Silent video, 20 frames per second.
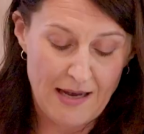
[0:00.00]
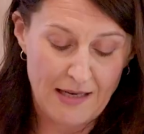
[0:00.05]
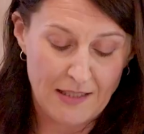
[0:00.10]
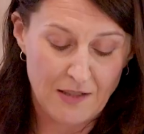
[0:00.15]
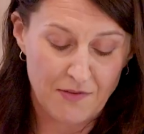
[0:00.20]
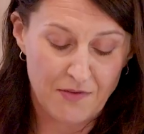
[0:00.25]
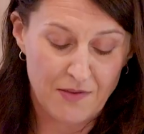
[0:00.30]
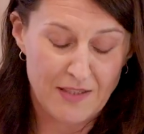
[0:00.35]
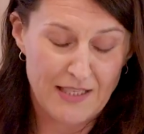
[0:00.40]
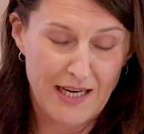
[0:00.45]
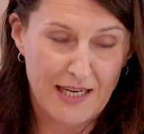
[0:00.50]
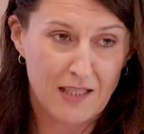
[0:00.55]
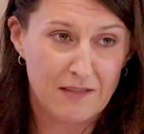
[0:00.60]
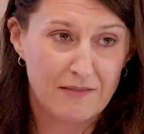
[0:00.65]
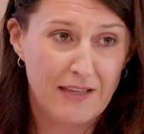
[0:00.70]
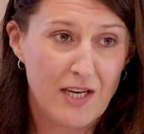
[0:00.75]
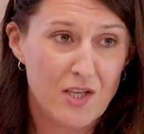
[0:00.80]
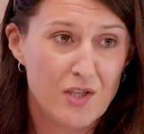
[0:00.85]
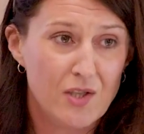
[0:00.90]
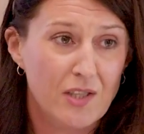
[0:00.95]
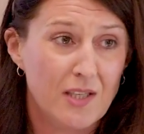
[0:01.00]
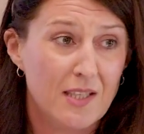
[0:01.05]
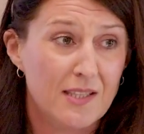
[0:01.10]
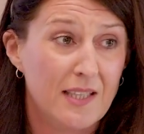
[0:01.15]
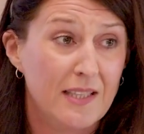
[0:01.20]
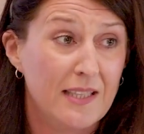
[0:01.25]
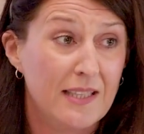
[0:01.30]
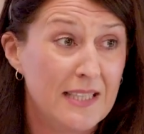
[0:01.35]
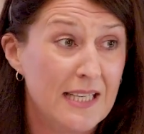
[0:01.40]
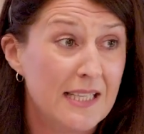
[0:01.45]
And if the declaration is
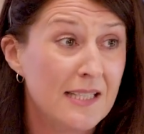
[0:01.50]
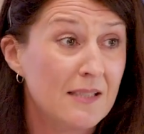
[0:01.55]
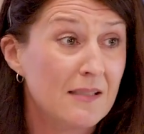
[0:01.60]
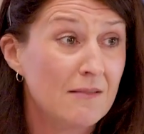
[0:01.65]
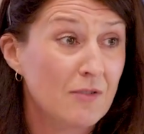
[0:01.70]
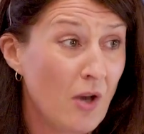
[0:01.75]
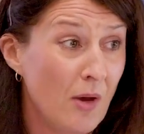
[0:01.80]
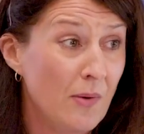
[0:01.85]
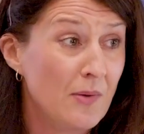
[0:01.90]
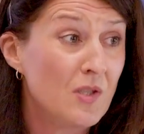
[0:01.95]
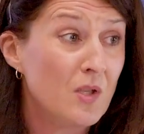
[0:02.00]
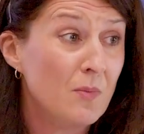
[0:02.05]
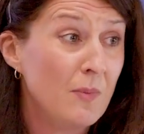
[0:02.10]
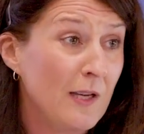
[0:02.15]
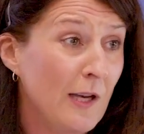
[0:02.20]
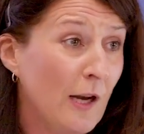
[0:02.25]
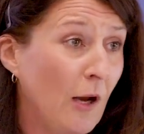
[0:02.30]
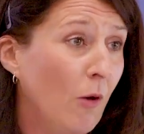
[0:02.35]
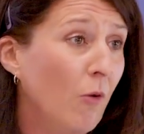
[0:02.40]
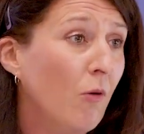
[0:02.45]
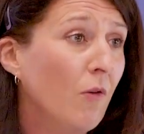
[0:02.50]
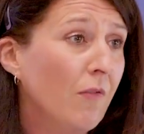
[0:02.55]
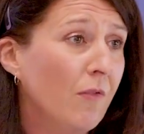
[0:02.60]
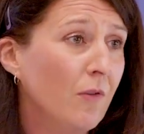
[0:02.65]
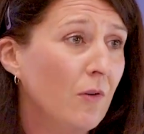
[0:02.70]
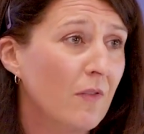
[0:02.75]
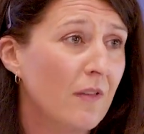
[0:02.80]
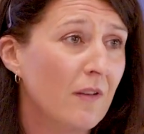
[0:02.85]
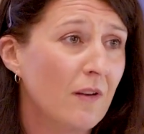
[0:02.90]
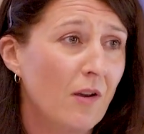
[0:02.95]
that it is going to be
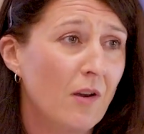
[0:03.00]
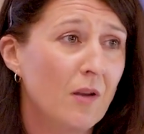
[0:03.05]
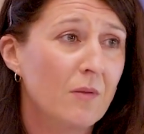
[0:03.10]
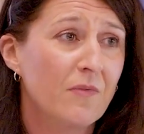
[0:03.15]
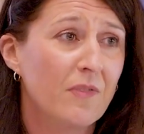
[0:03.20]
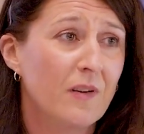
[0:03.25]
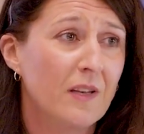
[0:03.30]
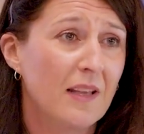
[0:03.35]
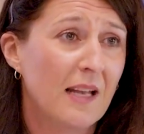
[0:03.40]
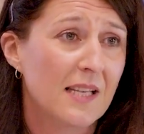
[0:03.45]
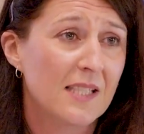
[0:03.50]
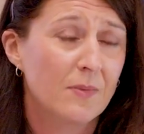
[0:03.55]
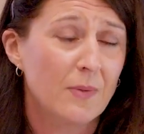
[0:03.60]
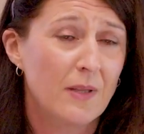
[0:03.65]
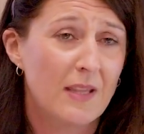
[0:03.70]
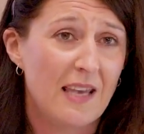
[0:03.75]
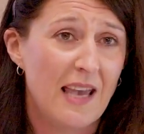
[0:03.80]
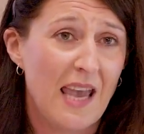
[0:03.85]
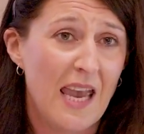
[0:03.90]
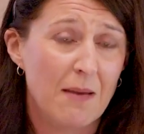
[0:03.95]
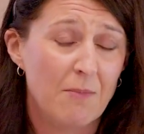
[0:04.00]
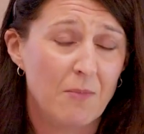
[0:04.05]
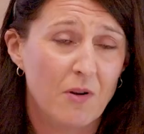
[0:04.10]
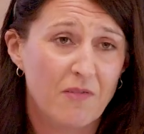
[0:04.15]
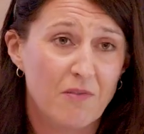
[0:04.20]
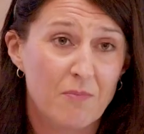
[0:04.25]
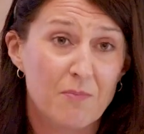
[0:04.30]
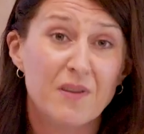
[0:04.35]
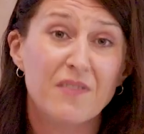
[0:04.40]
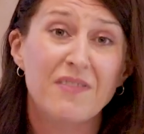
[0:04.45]
unlawful, then hopefully that's with the aim
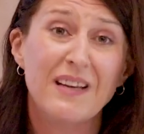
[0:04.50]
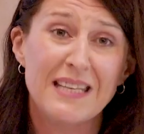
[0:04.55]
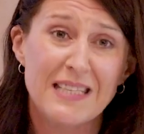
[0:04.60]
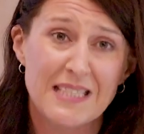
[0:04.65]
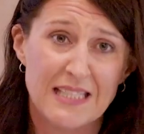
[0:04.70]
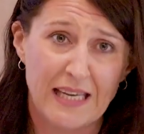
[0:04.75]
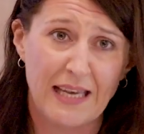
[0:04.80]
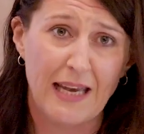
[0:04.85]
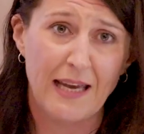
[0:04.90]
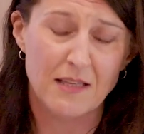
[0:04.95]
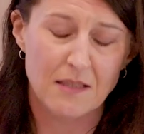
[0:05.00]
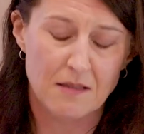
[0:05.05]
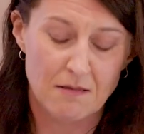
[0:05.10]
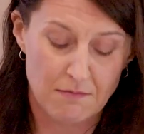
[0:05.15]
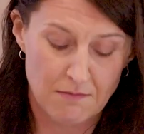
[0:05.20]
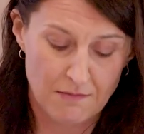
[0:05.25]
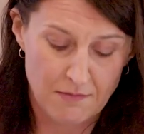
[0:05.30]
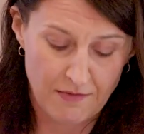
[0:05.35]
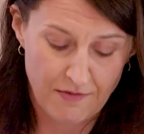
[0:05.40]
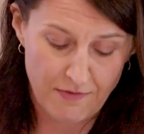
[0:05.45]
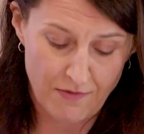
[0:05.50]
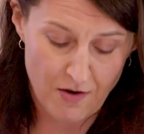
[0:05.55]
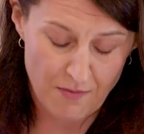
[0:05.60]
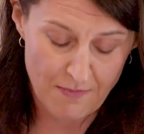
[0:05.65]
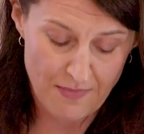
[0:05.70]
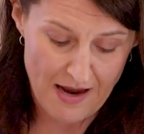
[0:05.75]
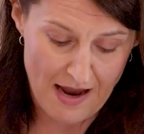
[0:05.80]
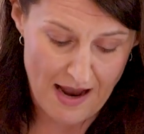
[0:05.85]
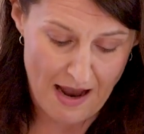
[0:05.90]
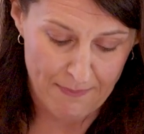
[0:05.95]
of preventing it
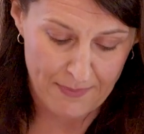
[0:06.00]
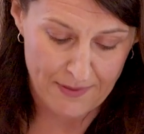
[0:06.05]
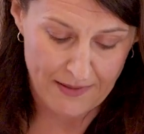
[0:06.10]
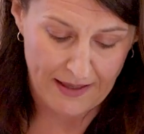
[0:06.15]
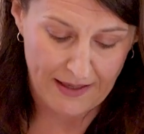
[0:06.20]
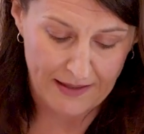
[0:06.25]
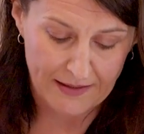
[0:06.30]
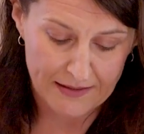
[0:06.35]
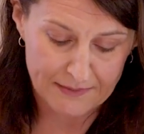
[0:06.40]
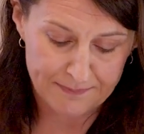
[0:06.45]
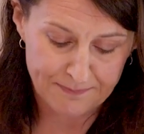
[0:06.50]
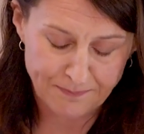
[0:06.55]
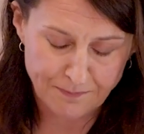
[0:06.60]
from happening.